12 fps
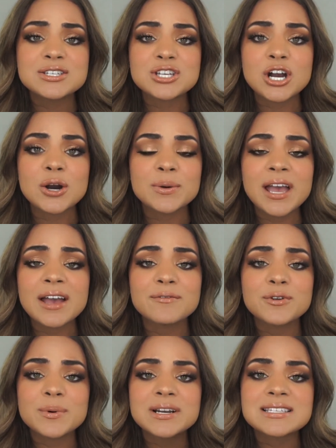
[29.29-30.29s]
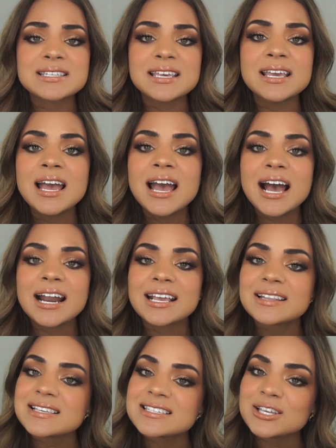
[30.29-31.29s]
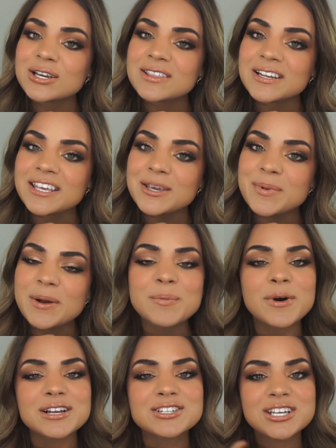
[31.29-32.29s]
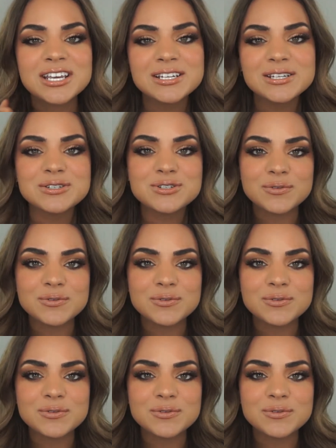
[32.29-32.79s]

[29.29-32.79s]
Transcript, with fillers: So yeah, if you want to see how to get this look, then keep on watching.